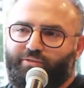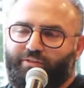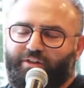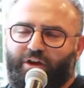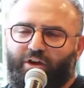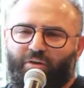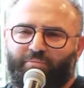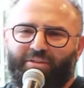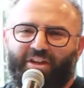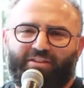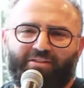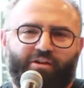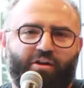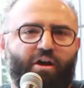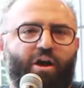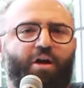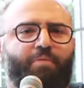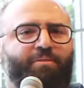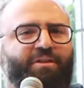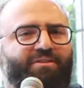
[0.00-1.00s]
Now, I'm not
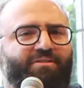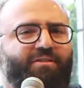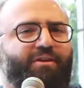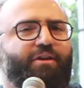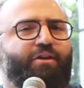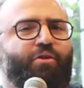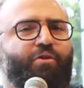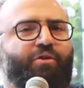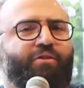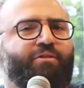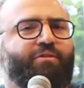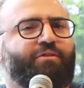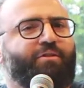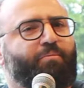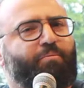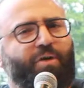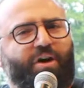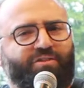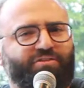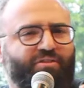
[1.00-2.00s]
commenting on
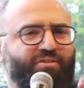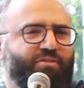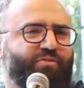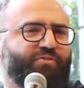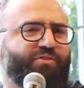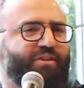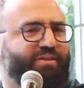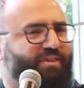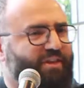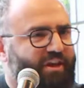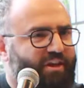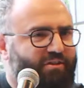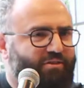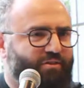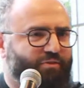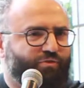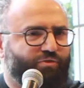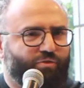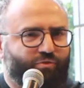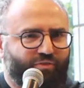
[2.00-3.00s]
the positives and
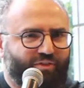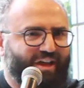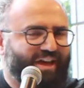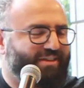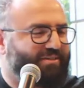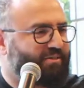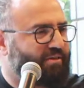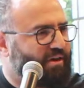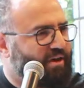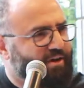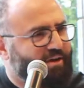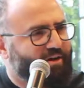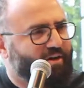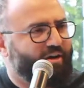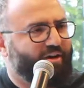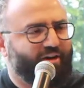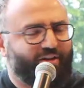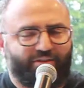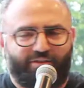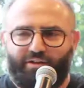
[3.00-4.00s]
negatives of that
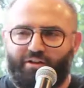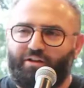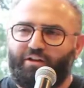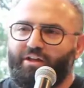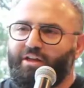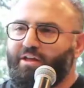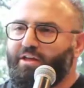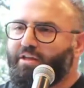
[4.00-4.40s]
era and